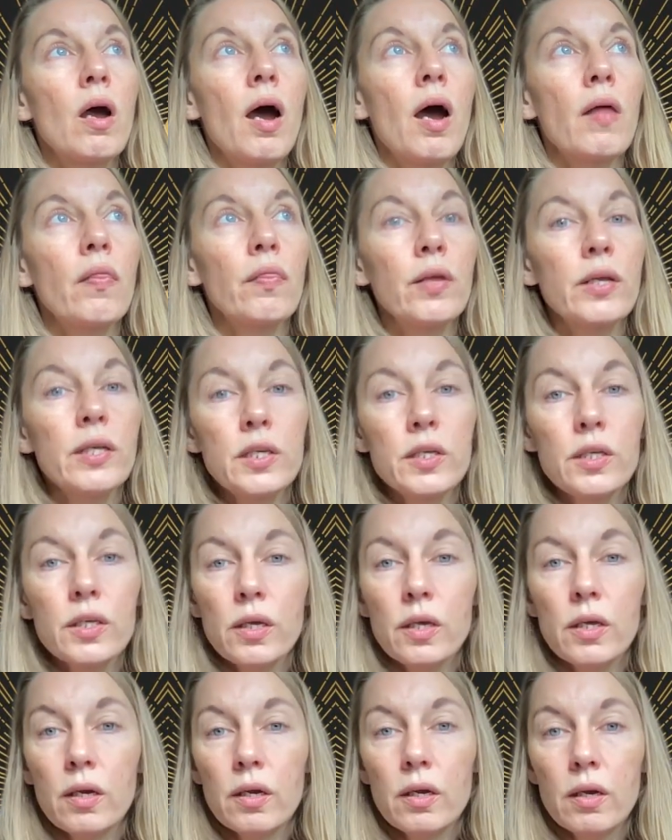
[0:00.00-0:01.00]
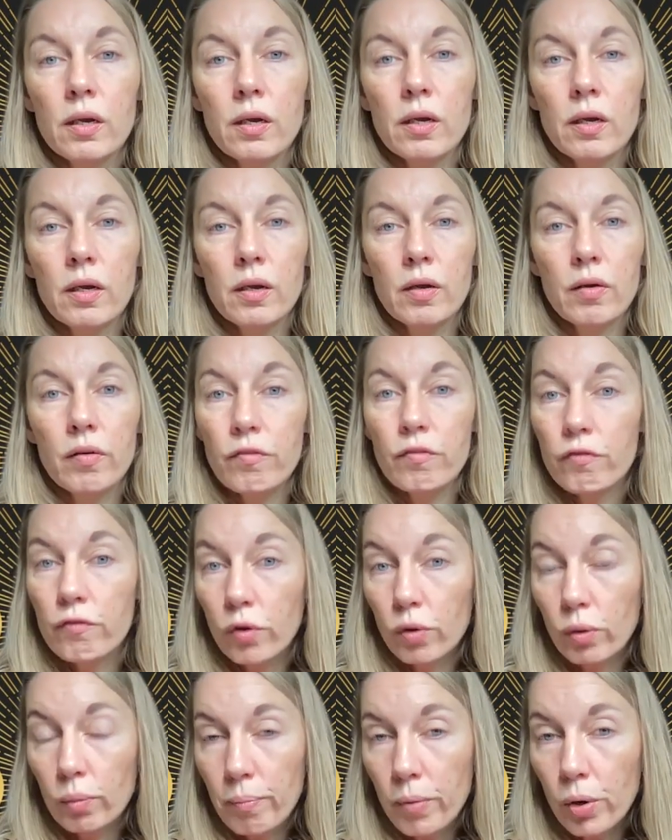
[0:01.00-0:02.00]
And this
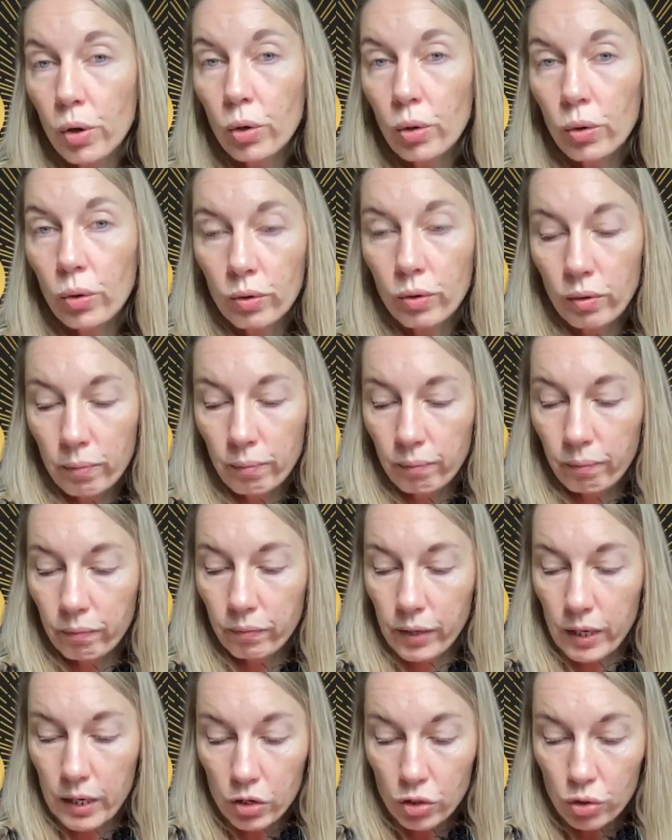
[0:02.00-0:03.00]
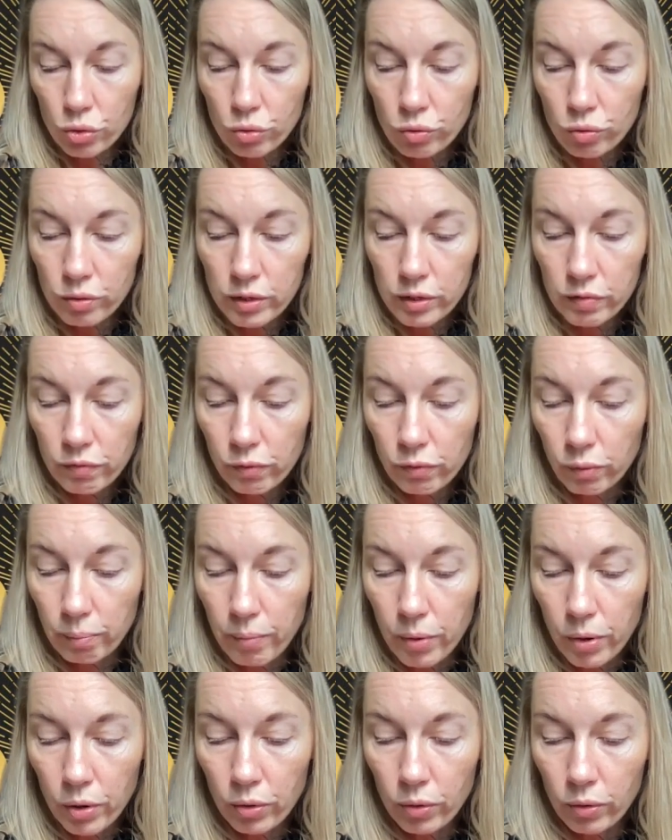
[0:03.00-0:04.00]
full moon, this Taurus full
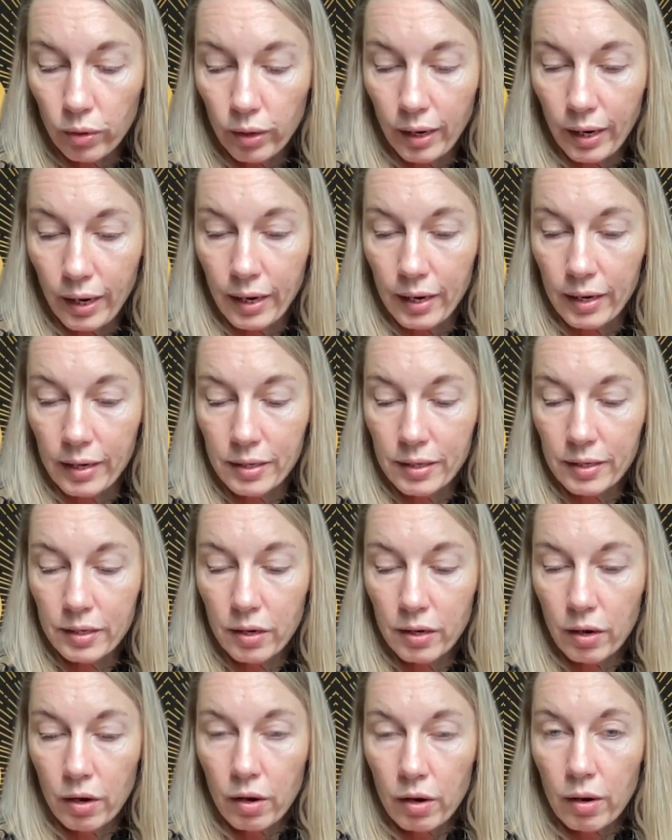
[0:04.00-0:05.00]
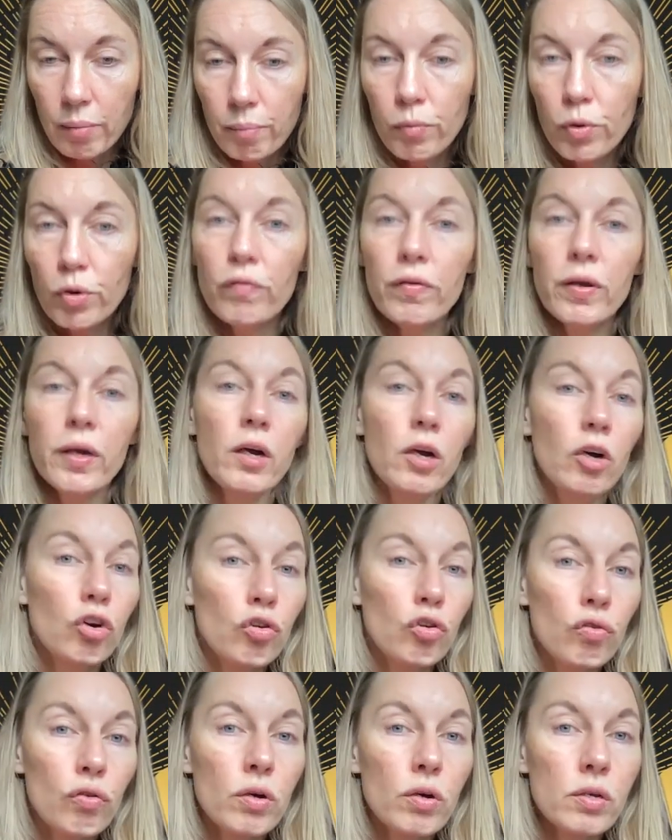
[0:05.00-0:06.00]
moon, is moving
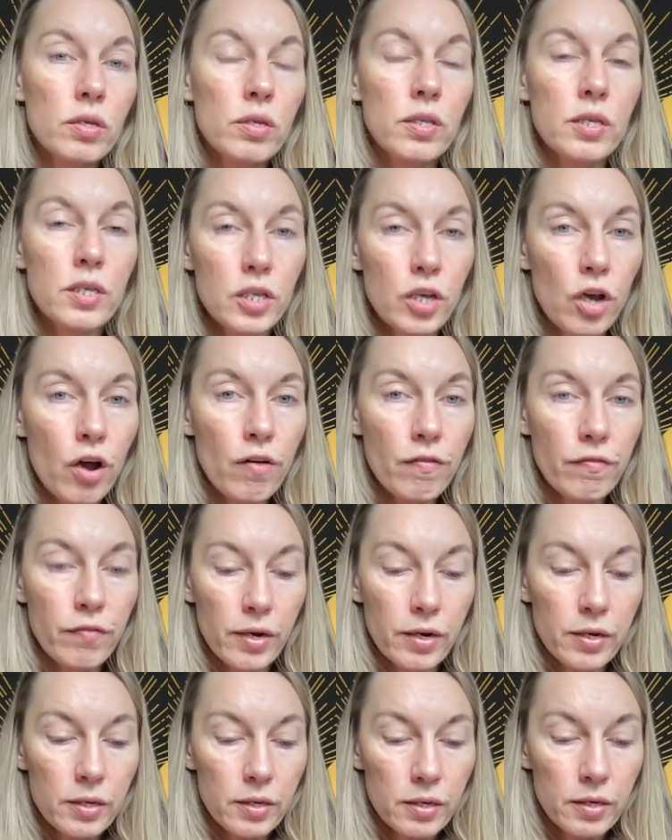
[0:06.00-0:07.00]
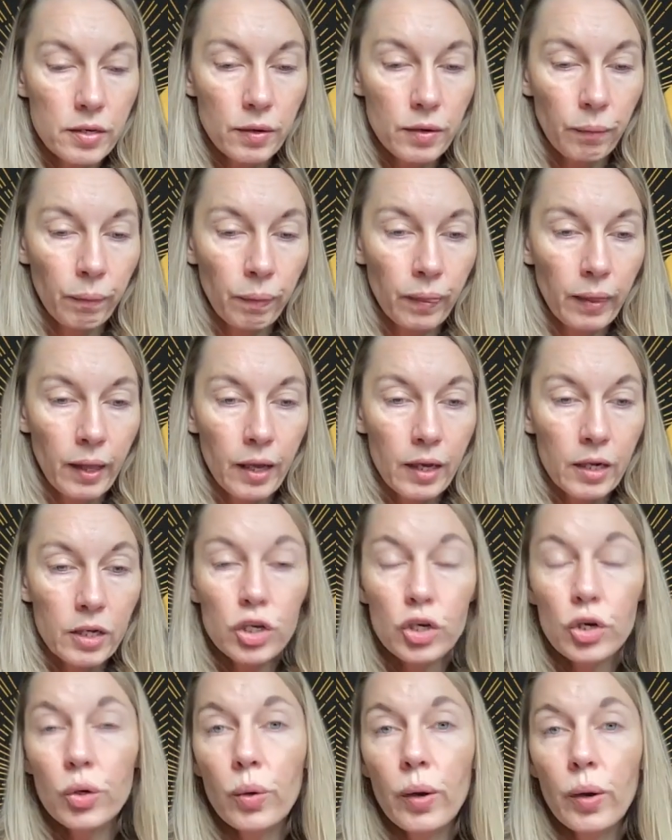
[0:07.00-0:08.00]
across the surface
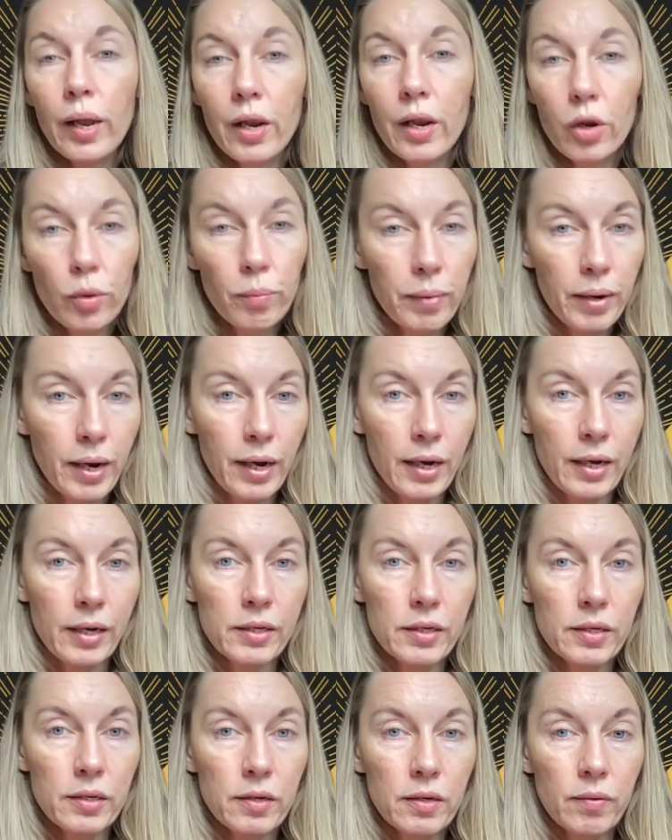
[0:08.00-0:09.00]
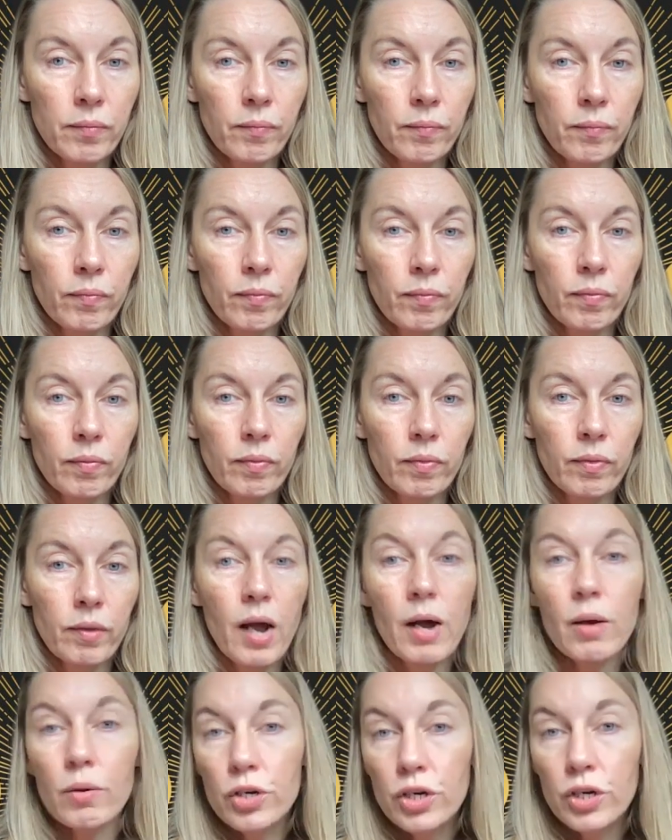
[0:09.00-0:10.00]
to illuminate
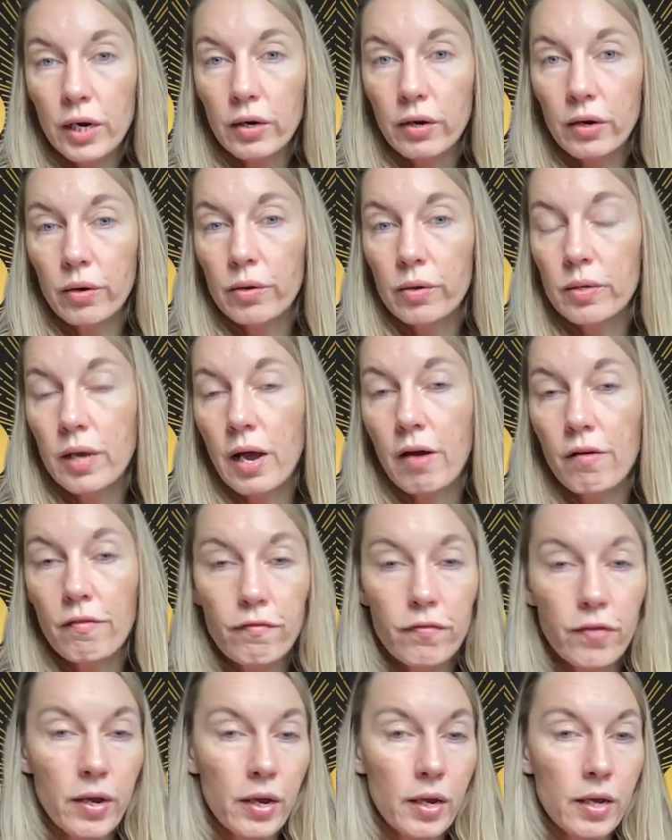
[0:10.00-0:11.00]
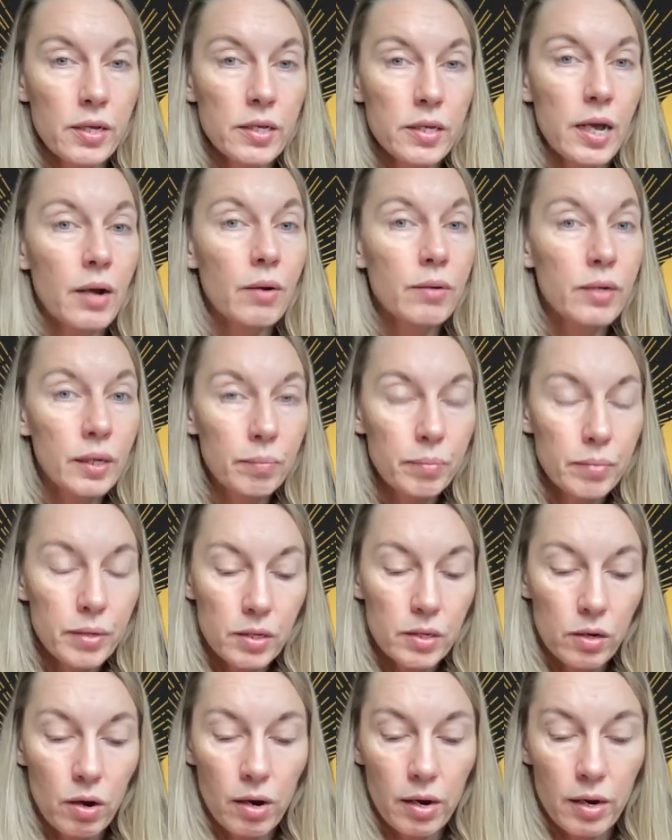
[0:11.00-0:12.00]
our shadows, our fears, our deep
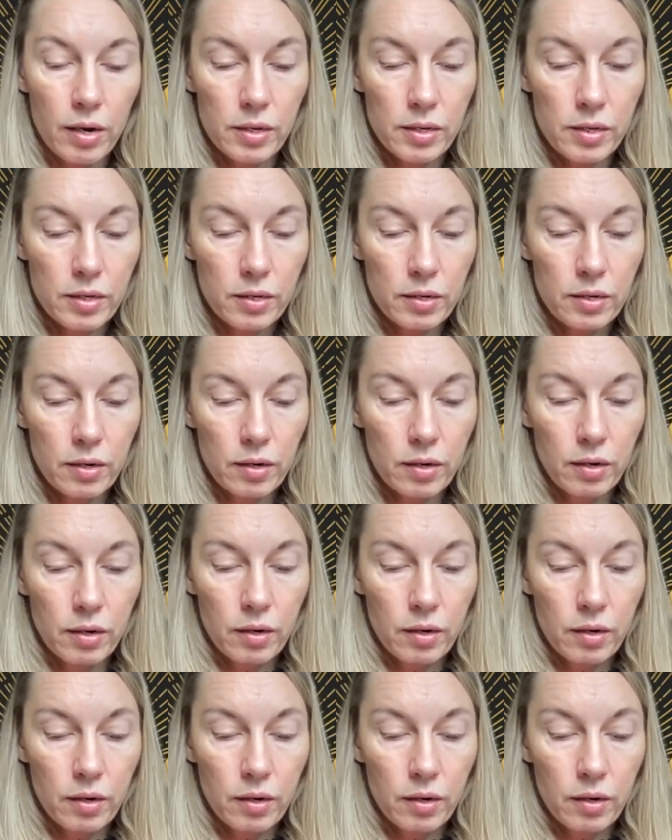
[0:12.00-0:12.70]
desires,